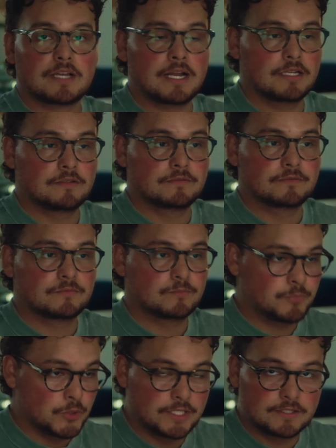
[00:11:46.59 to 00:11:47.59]
I've
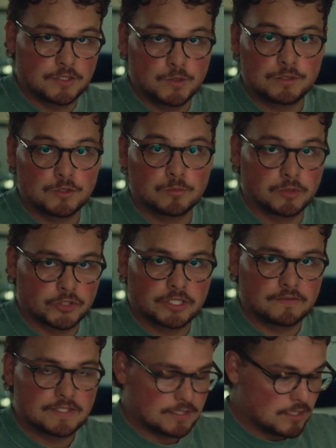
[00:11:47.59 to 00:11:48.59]
put into YouTube
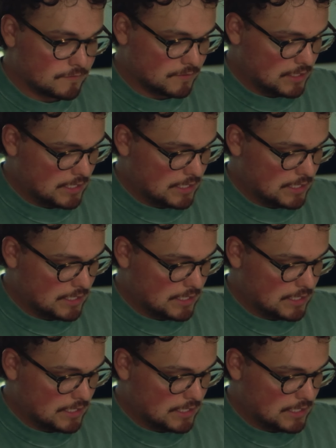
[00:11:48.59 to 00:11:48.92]
learning this stuff